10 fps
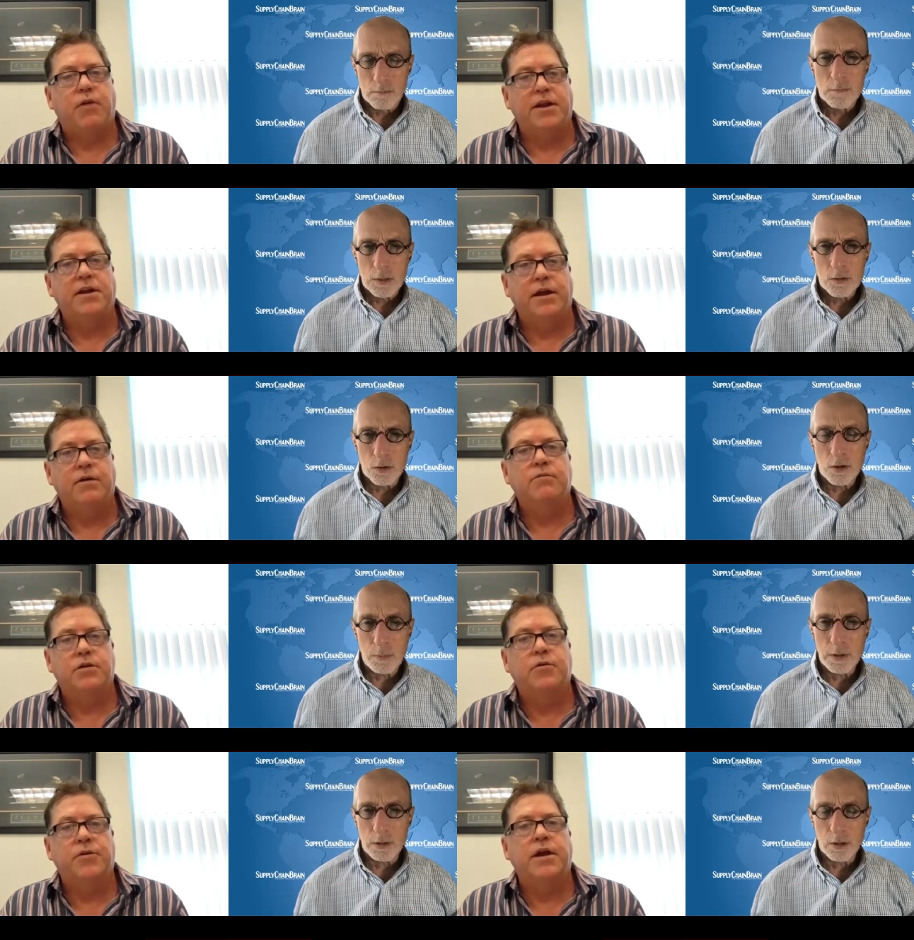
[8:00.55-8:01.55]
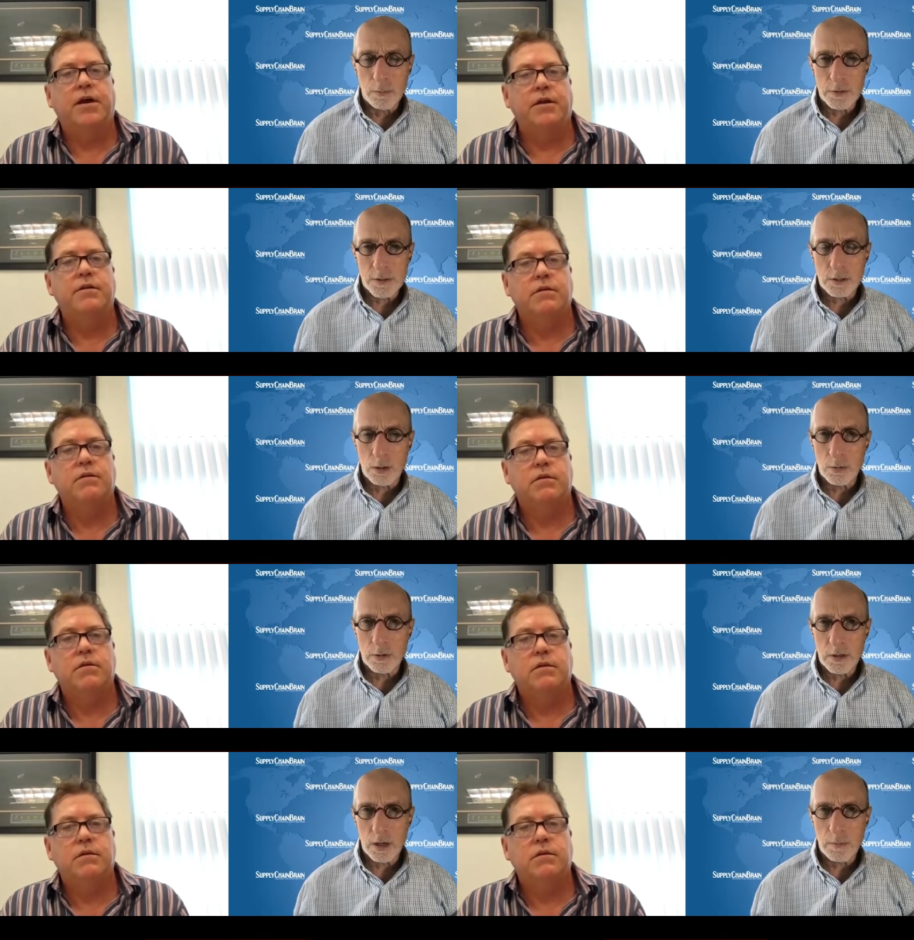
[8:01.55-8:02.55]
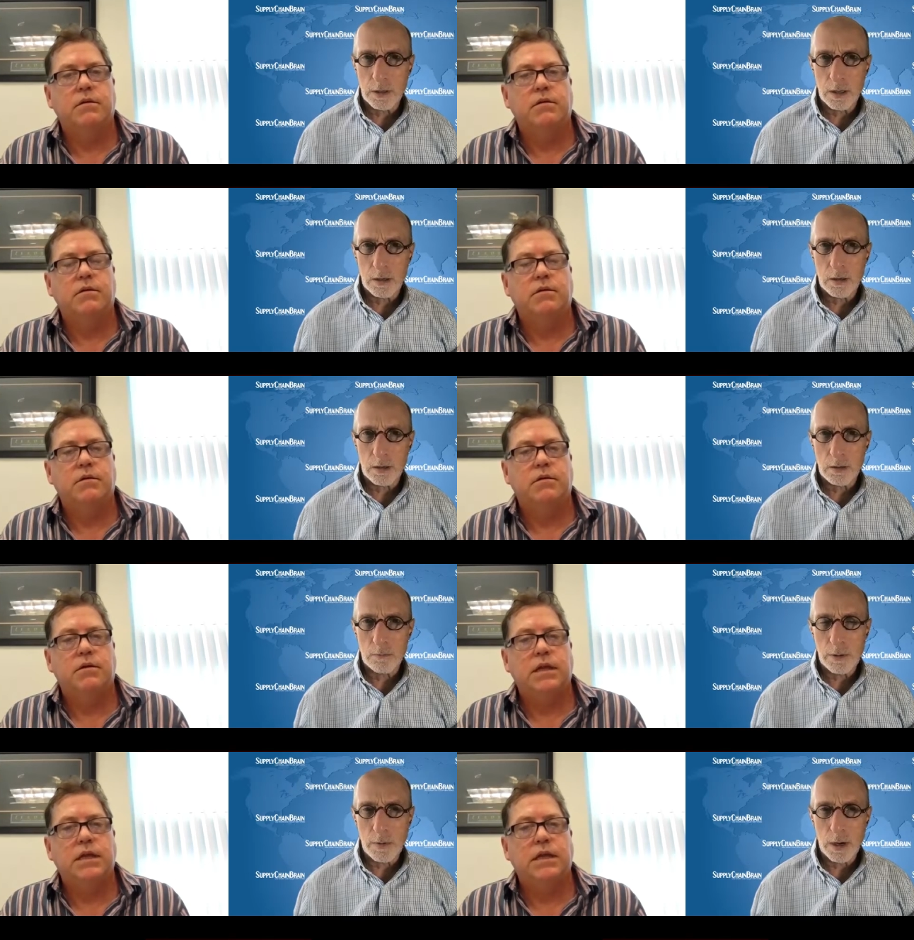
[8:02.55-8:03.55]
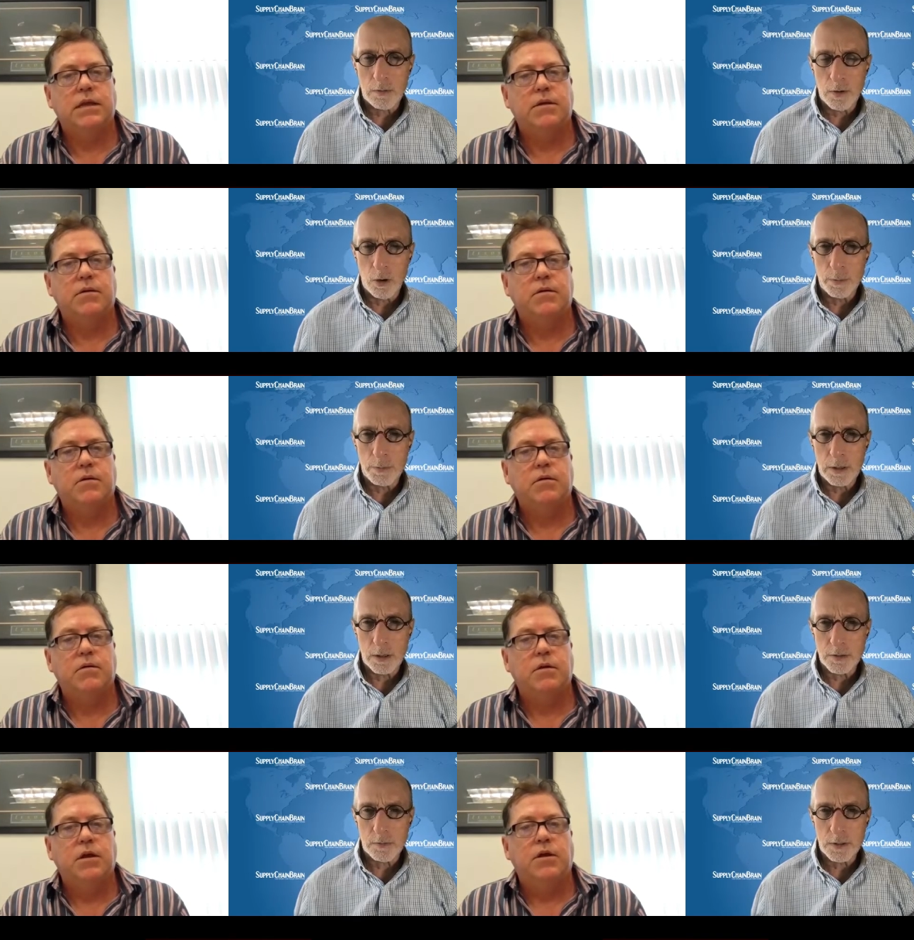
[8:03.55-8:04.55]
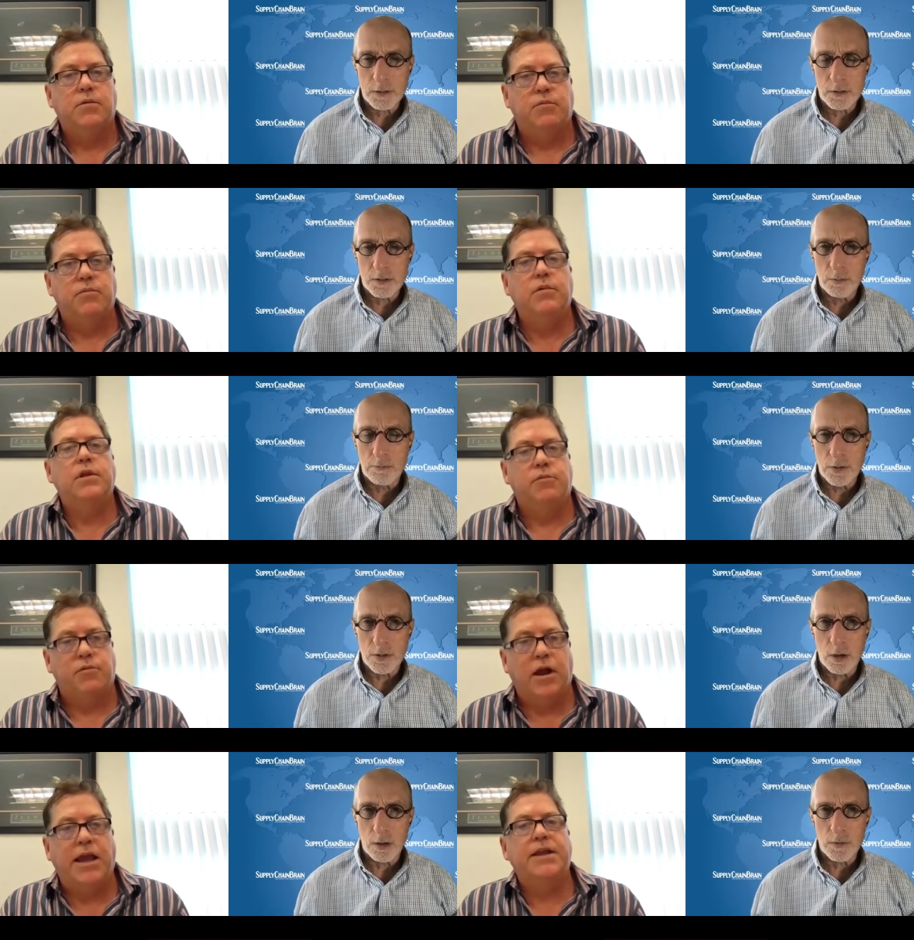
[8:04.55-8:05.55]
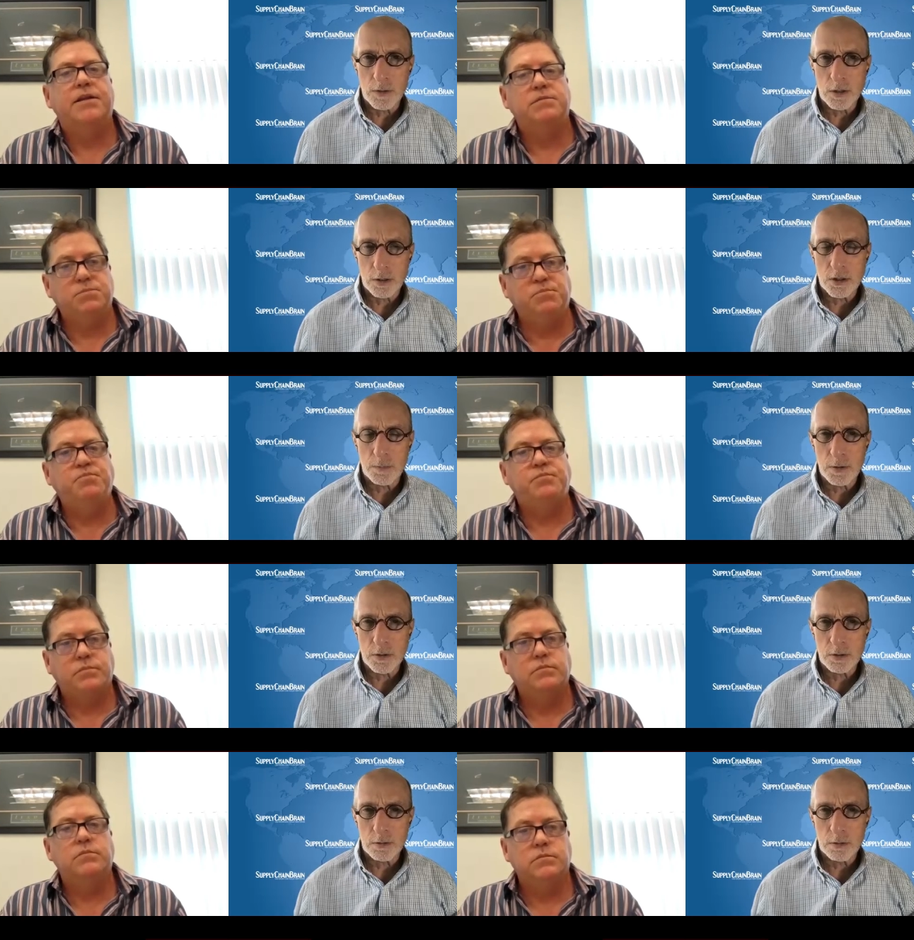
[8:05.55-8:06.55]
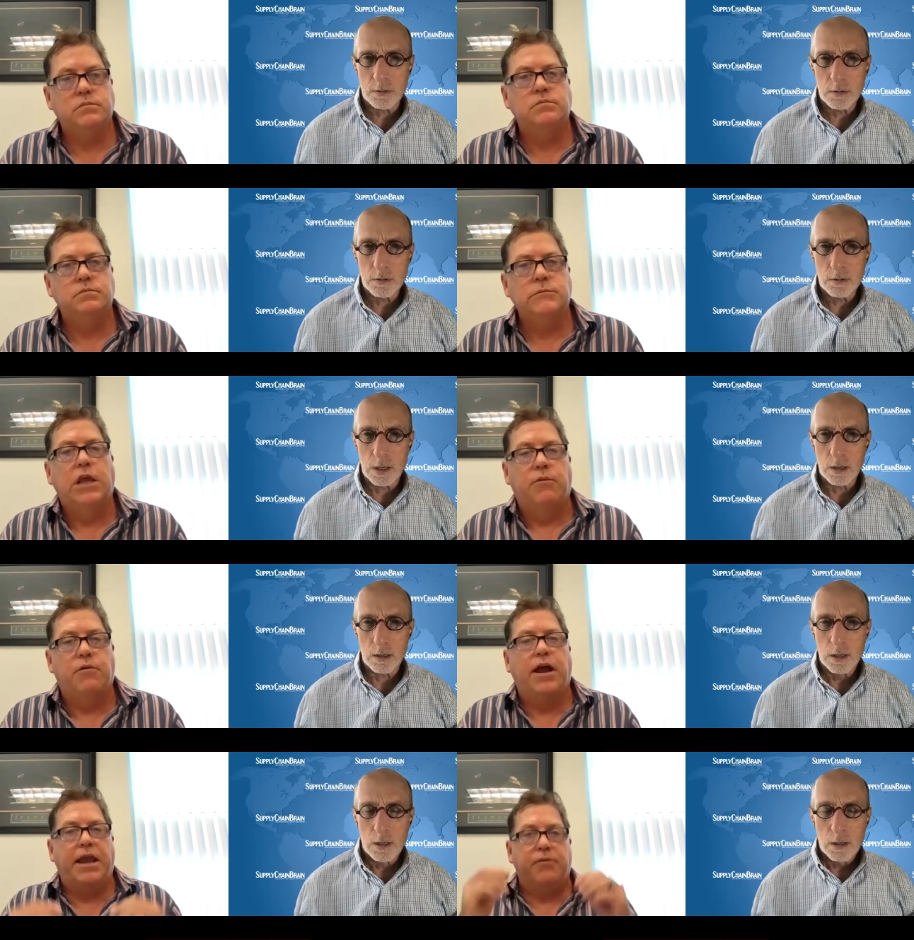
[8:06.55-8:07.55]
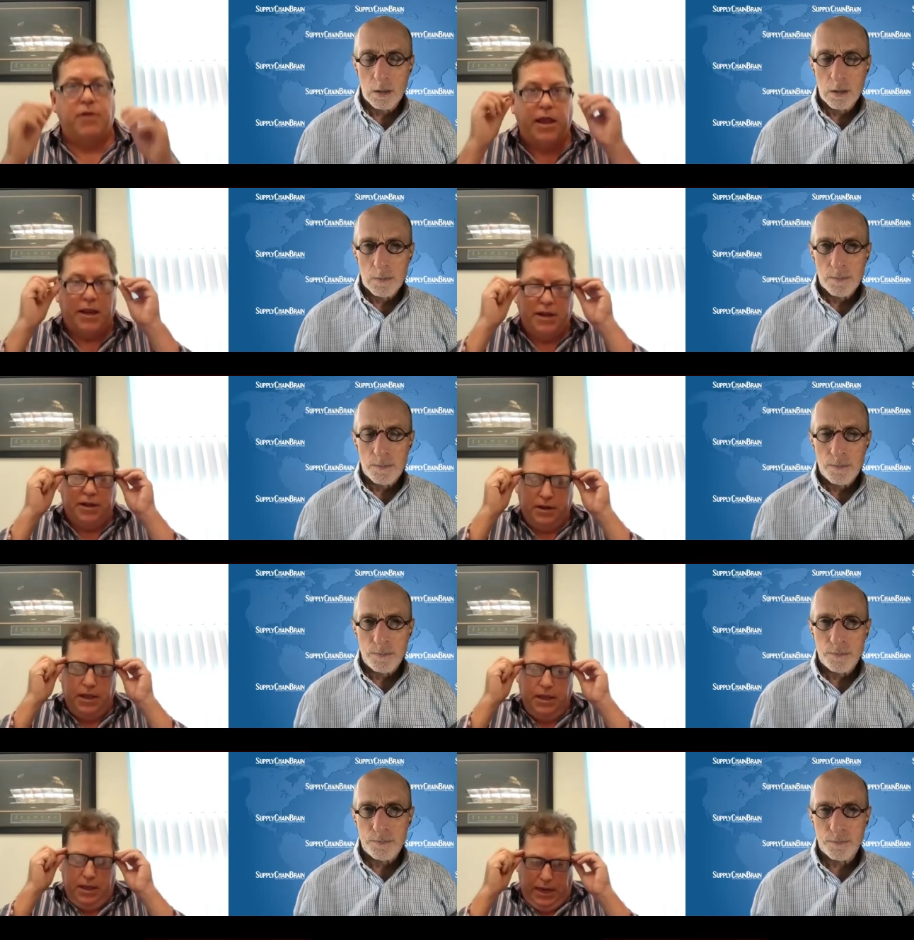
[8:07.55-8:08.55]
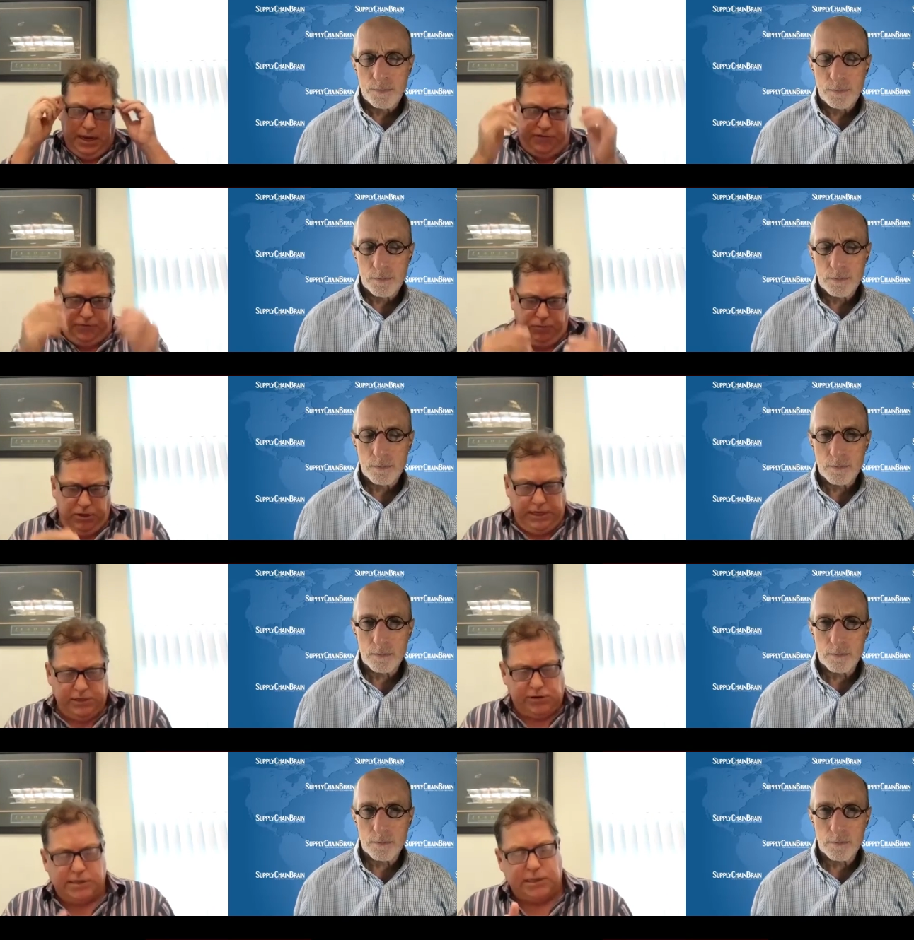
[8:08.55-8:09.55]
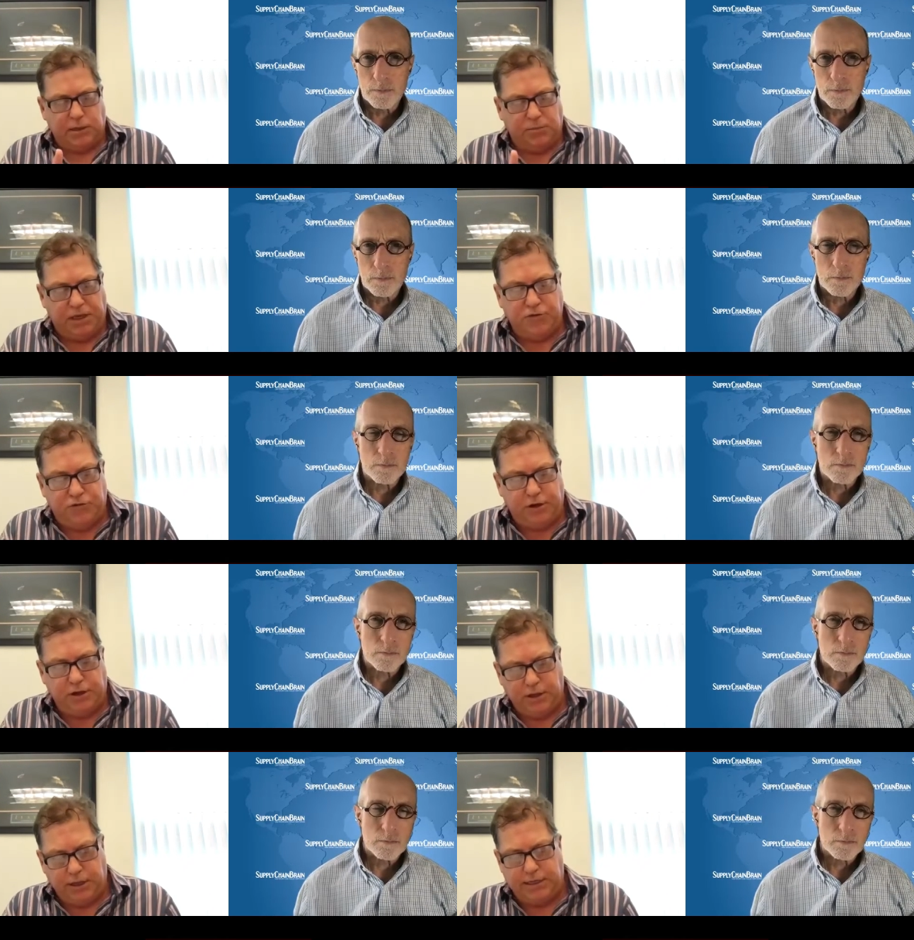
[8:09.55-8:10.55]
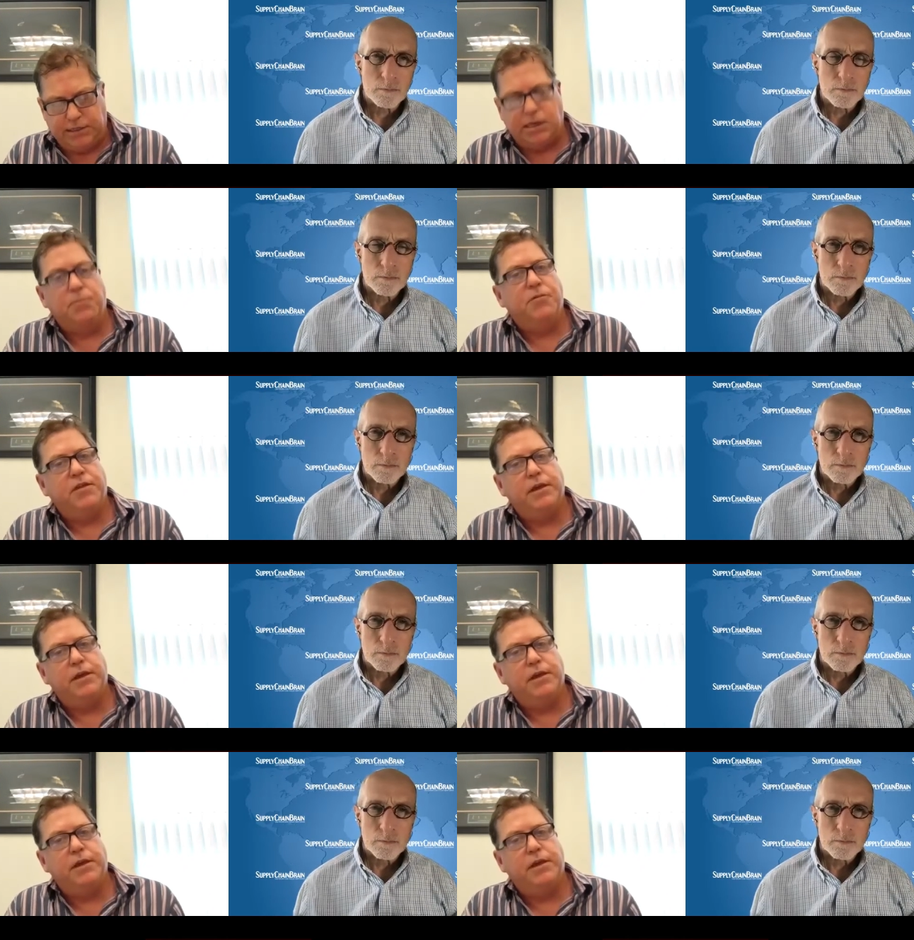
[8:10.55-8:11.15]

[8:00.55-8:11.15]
Speaker 1: right now. So it could be a little bit slower in coming than than we might have hoped because of this until we resolve
Speaker 2: right. the, the chip issue. Yeah. Right. Right. And. It's really interesting because you can look at some of